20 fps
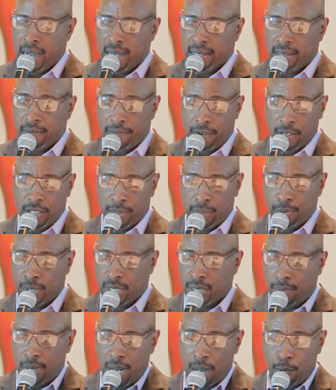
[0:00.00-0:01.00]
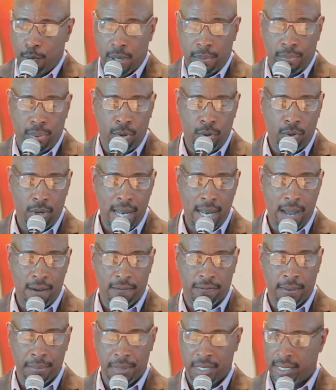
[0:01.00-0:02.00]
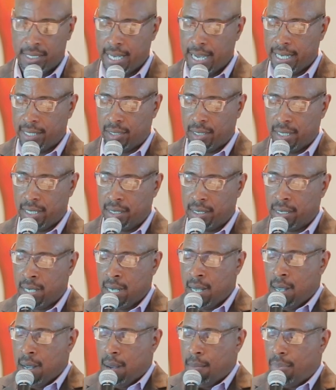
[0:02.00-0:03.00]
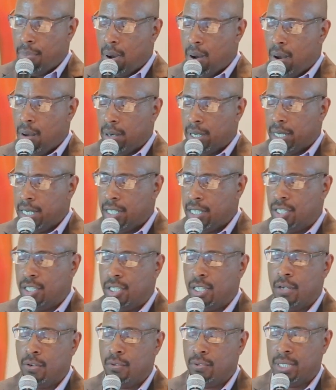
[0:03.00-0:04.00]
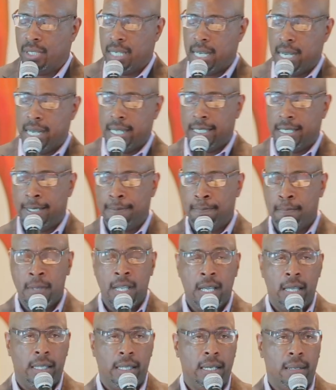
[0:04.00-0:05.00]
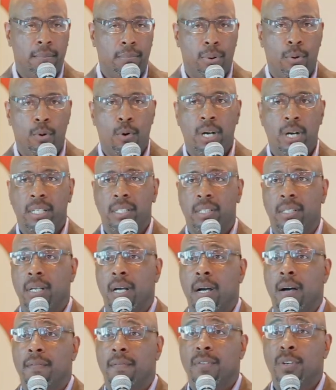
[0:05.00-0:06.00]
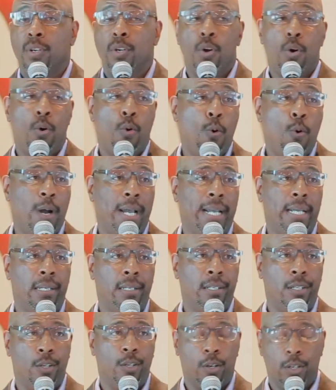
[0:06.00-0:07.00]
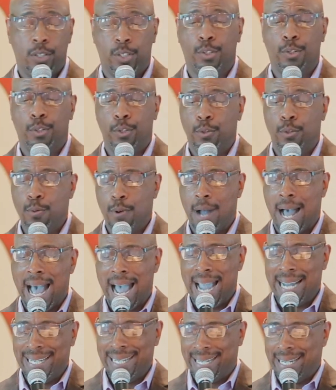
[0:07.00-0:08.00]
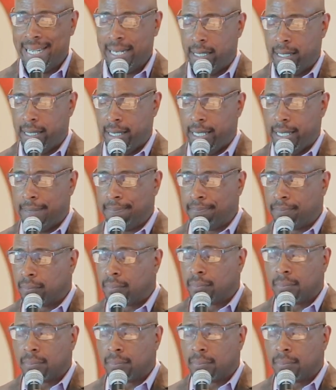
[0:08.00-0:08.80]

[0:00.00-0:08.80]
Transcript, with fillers: And the first principle I want to pull out from the text is Paul, he shows us the importance of knowing your true identity.